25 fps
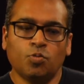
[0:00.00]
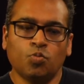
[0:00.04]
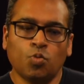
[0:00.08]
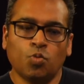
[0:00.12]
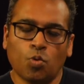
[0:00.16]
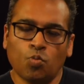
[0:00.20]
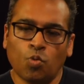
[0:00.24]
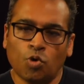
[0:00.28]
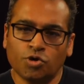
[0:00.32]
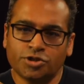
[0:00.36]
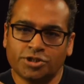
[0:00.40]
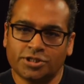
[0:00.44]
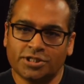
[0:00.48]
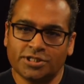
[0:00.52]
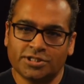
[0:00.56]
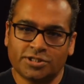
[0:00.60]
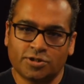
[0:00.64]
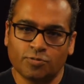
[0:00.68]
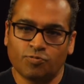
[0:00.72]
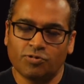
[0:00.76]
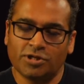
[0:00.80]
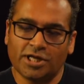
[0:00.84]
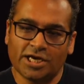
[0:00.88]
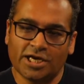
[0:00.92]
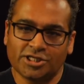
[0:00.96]
What is
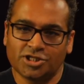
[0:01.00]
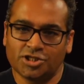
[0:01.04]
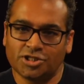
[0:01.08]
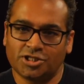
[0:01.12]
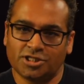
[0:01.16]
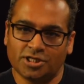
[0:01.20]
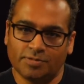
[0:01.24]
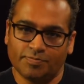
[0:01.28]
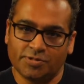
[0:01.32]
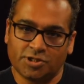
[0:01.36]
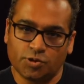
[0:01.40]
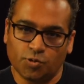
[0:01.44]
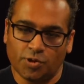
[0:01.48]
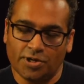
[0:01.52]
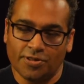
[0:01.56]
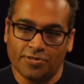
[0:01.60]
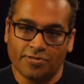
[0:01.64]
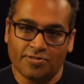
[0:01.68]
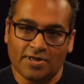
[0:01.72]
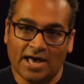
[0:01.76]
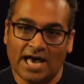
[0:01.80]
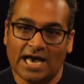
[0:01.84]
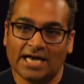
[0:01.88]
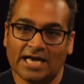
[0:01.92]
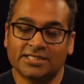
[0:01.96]
the relationship between
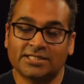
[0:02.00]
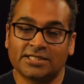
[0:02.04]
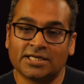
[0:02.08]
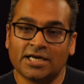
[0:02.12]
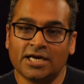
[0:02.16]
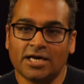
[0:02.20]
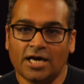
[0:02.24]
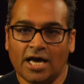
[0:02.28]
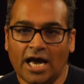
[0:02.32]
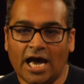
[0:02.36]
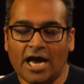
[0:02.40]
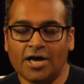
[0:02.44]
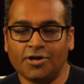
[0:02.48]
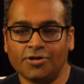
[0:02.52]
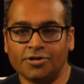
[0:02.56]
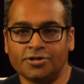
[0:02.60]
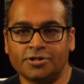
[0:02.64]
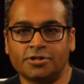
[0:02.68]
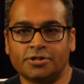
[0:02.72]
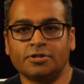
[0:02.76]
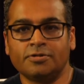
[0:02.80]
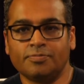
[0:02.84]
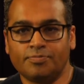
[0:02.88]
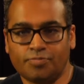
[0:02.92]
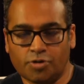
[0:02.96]
that
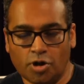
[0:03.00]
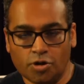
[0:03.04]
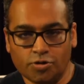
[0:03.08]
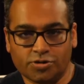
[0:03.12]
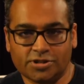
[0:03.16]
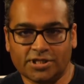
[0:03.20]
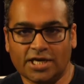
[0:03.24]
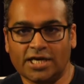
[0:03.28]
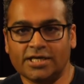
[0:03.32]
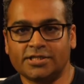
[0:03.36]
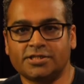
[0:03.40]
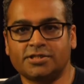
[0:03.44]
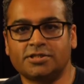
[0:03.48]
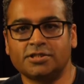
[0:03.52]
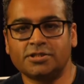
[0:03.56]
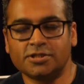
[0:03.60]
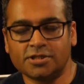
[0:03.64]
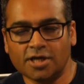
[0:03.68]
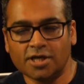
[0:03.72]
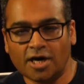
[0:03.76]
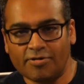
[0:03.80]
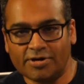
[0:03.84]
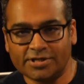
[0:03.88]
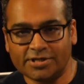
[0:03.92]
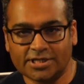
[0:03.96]
and protest and
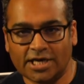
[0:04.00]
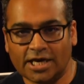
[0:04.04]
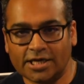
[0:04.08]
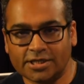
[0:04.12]
direct